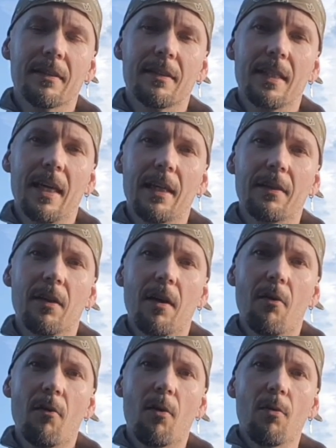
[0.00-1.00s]
take the
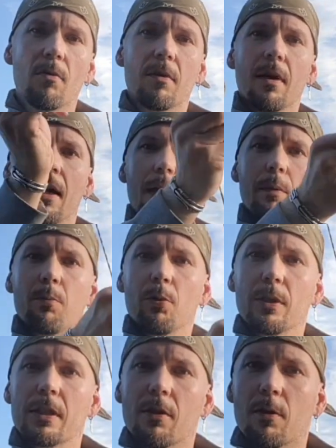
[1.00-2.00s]
arrow and put
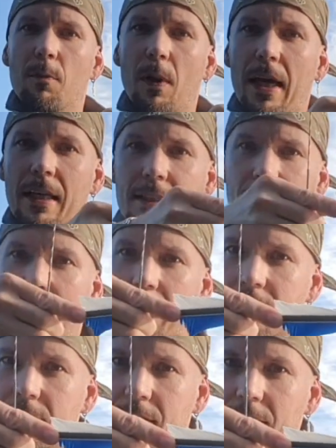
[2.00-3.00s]
it on place, and
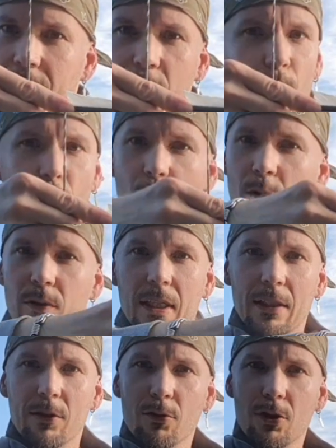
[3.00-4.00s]
you don't
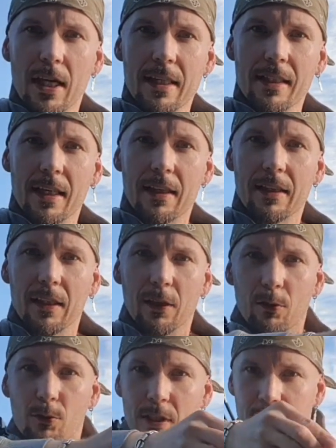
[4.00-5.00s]
need to change anything.
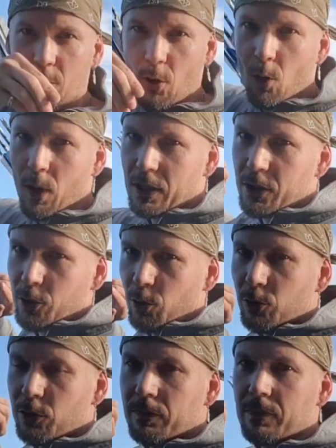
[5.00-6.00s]
You just go and shoot.
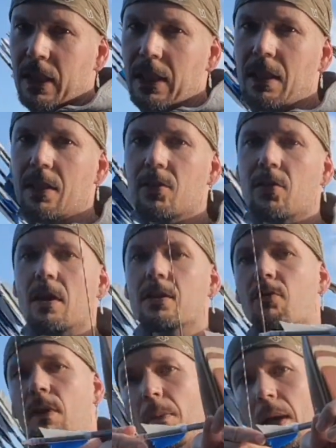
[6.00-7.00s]
Just
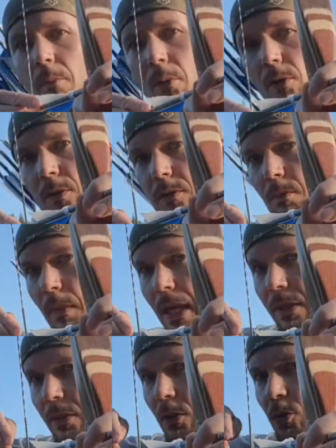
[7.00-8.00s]
remember,
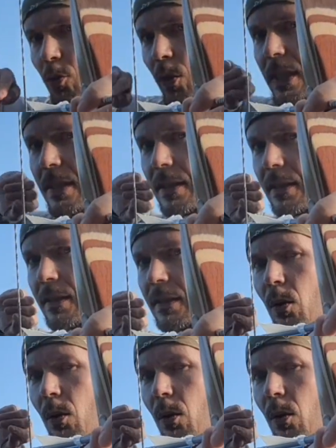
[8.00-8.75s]
make the twist